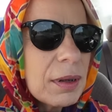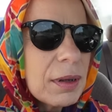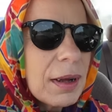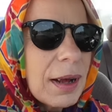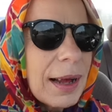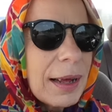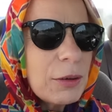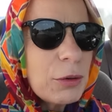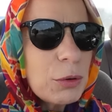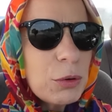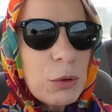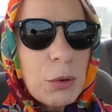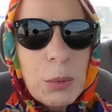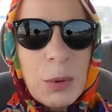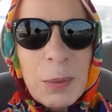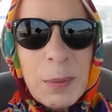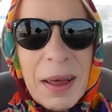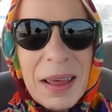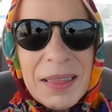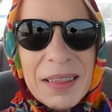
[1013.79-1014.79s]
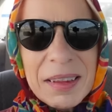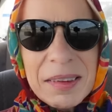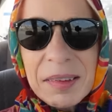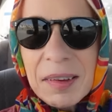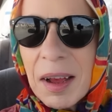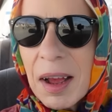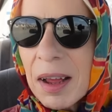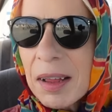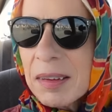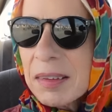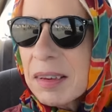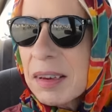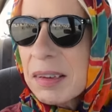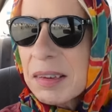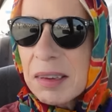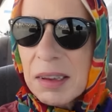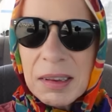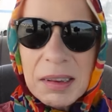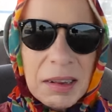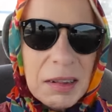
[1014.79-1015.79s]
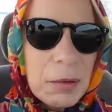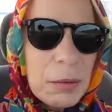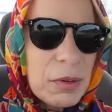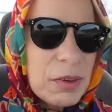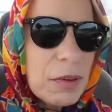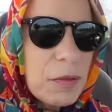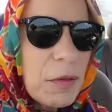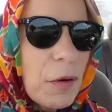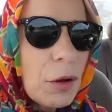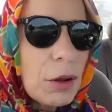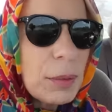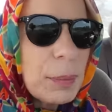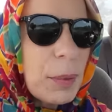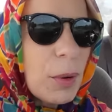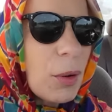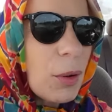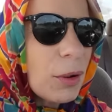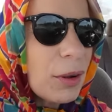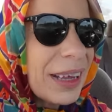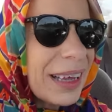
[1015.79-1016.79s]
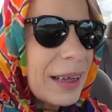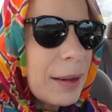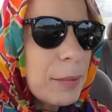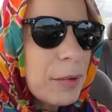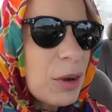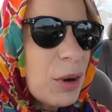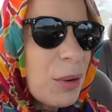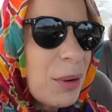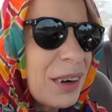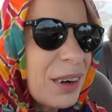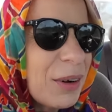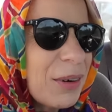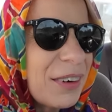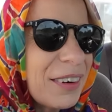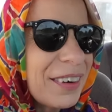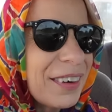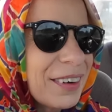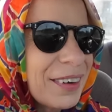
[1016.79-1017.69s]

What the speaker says: I don't know. We met these guys that said that there was a volleyball game going on.